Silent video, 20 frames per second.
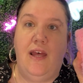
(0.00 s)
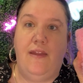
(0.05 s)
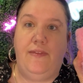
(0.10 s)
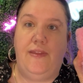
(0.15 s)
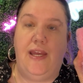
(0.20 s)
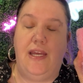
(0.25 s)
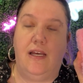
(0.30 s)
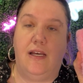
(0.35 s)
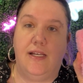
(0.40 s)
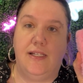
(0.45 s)

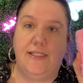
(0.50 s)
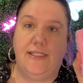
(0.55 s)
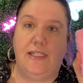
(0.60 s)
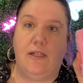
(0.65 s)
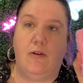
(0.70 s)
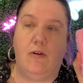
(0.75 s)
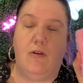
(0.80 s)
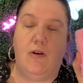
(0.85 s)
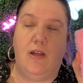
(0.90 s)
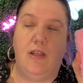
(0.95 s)
They
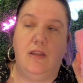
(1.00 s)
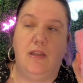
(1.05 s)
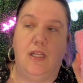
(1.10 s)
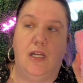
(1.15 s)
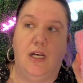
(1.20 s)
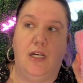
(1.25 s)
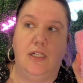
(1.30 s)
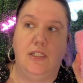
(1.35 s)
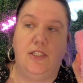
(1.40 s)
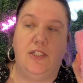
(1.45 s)
also
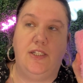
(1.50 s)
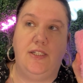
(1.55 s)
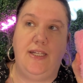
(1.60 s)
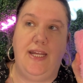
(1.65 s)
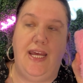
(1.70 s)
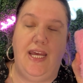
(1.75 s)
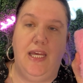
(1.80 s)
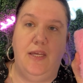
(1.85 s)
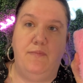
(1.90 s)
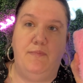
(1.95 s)
launched
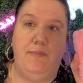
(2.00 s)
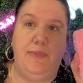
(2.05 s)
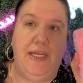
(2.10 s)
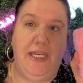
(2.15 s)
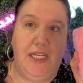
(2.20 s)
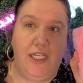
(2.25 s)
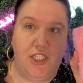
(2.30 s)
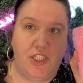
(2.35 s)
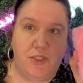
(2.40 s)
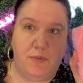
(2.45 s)
a
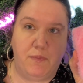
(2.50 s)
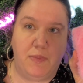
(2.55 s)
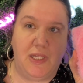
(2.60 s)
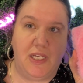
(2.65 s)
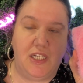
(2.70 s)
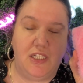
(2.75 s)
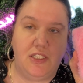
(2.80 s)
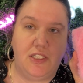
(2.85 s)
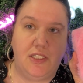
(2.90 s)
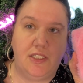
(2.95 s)
peach
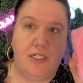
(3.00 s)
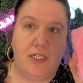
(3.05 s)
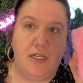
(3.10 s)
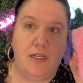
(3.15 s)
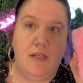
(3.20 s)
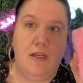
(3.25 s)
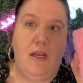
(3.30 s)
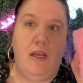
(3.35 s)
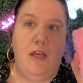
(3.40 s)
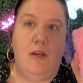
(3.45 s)
blush,
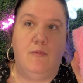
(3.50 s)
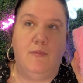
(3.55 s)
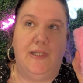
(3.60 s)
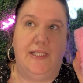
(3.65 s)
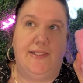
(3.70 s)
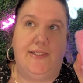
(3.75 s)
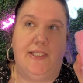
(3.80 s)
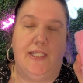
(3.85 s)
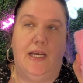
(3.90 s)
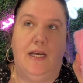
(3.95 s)

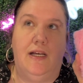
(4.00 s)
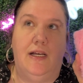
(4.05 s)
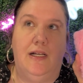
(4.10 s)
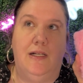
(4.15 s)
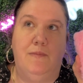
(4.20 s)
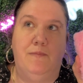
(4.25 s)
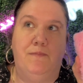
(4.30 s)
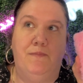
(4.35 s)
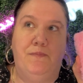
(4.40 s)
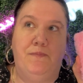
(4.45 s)
which
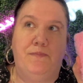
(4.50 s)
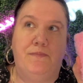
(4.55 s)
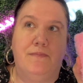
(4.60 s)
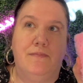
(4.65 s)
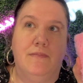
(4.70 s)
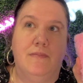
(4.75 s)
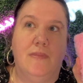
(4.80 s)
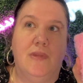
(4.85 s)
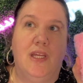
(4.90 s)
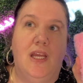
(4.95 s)
I
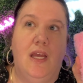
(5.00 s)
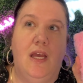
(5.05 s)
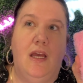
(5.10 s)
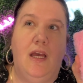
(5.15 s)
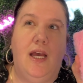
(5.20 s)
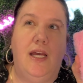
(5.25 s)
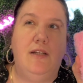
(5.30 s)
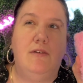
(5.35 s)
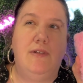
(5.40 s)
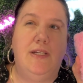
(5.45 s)

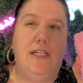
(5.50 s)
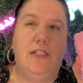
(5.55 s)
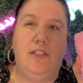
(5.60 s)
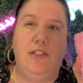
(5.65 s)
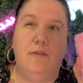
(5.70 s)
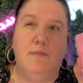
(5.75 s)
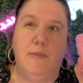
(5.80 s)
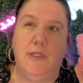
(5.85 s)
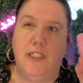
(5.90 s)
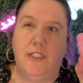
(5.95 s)
don't care
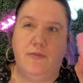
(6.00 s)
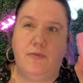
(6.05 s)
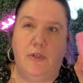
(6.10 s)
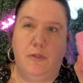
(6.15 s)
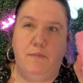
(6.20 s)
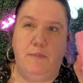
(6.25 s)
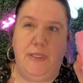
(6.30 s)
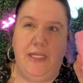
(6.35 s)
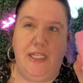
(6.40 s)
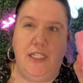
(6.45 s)
too much for
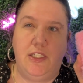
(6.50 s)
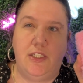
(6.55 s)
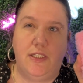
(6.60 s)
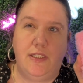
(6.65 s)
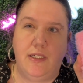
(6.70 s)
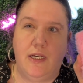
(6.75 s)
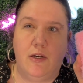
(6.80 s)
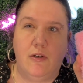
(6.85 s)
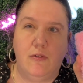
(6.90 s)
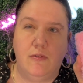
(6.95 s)
peach
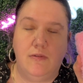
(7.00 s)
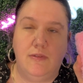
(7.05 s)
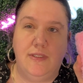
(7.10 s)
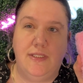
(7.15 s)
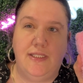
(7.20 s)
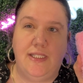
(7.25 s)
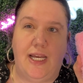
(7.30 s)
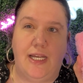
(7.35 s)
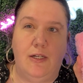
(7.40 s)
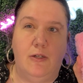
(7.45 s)

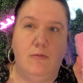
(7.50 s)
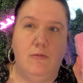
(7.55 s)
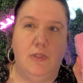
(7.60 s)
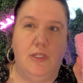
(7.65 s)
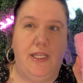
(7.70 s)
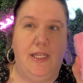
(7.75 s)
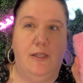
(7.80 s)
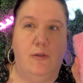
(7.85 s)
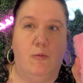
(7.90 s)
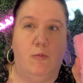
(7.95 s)
tones. I don't
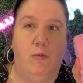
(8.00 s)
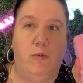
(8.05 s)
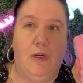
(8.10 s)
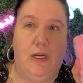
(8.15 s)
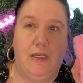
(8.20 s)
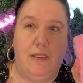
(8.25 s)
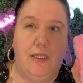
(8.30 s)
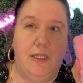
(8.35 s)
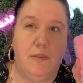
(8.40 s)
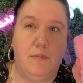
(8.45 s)
really
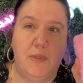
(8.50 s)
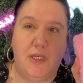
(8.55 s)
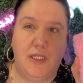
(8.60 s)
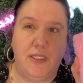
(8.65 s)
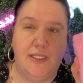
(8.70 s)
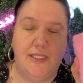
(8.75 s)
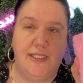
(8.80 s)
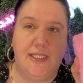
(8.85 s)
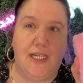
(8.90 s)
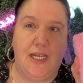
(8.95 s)
wear them all
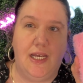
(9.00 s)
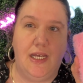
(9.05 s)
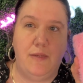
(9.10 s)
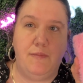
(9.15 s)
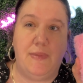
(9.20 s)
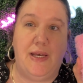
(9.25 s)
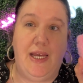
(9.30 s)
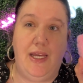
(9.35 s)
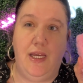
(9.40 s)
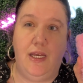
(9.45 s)
the time.
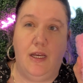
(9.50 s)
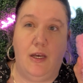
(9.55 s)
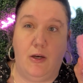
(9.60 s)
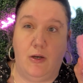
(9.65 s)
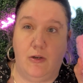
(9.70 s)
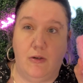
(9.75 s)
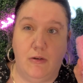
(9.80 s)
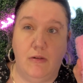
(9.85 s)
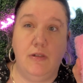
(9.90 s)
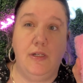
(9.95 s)
I
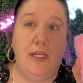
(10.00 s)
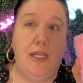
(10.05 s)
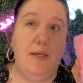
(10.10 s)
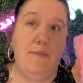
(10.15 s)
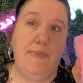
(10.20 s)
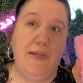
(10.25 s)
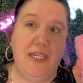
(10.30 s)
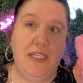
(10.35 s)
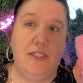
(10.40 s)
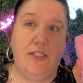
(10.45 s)
own a
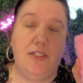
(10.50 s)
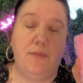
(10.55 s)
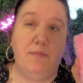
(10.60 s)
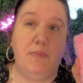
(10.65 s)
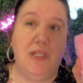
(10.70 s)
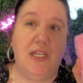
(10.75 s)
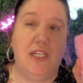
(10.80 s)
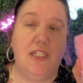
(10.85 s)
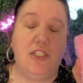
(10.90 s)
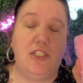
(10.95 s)
peach
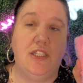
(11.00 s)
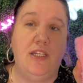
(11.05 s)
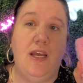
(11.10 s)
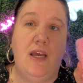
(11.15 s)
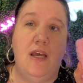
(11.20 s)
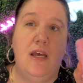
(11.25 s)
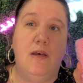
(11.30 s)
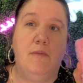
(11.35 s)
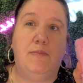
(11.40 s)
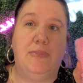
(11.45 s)
blush,
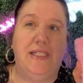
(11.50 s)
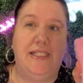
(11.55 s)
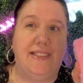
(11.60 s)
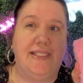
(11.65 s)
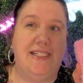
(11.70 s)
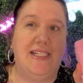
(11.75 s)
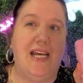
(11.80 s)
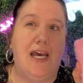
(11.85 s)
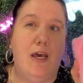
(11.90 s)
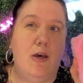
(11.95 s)
but it's
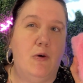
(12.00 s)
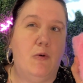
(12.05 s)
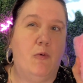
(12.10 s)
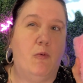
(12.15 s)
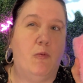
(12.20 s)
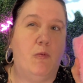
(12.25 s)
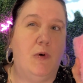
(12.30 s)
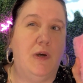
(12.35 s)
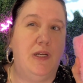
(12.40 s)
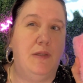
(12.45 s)
not
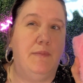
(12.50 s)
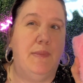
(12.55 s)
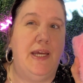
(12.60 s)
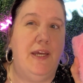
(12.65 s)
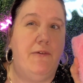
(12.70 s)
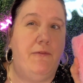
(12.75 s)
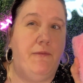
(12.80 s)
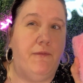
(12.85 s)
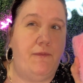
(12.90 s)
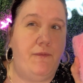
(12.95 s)
one of
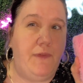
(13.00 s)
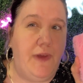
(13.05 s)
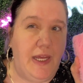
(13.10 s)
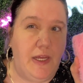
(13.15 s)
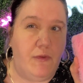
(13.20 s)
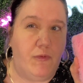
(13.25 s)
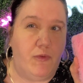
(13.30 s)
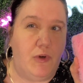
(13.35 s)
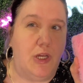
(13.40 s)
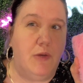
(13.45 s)
my
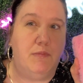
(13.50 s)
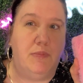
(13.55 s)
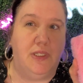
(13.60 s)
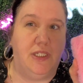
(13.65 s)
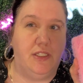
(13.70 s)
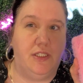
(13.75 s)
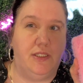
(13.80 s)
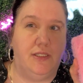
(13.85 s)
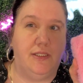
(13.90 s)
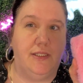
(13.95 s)
favorite
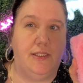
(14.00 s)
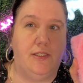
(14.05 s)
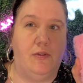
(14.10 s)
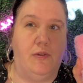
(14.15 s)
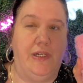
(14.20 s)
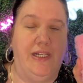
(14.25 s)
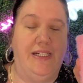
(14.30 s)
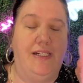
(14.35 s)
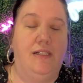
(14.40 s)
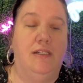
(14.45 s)
blushes to
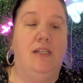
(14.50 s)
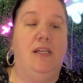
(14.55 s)
wear.